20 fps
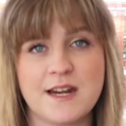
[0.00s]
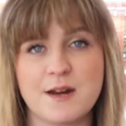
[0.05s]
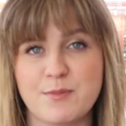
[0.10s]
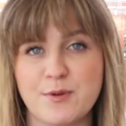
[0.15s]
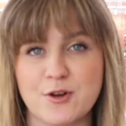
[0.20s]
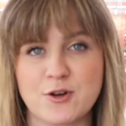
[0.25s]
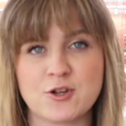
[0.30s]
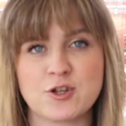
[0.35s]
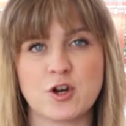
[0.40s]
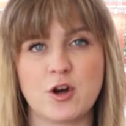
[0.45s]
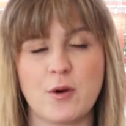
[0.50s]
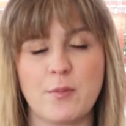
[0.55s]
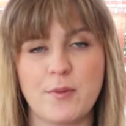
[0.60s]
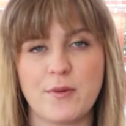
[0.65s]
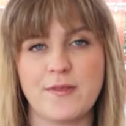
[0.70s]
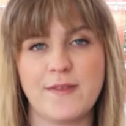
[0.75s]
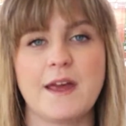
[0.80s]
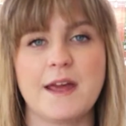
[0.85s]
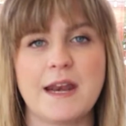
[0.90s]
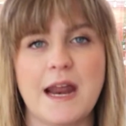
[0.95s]
in a
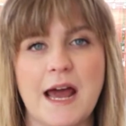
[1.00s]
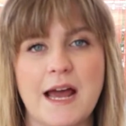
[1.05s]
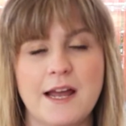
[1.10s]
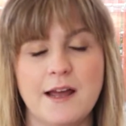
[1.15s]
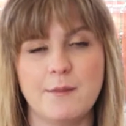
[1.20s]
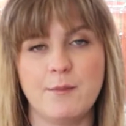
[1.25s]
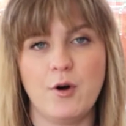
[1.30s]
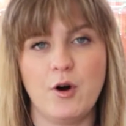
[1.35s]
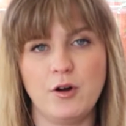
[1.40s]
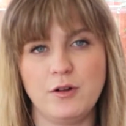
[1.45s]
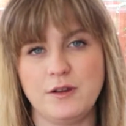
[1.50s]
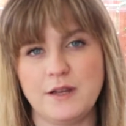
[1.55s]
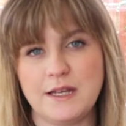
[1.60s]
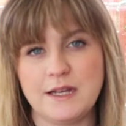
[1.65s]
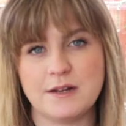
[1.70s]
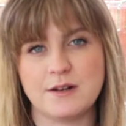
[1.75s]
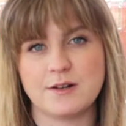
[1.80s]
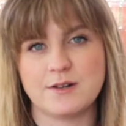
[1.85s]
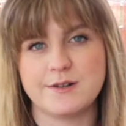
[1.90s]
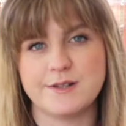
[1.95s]
bookshop, then I am all
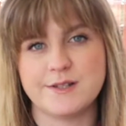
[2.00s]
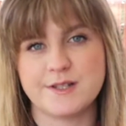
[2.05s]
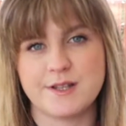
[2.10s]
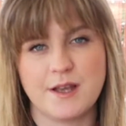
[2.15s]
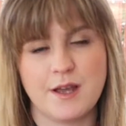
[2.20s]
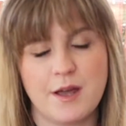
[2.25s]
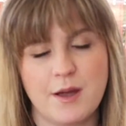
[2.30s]
ears.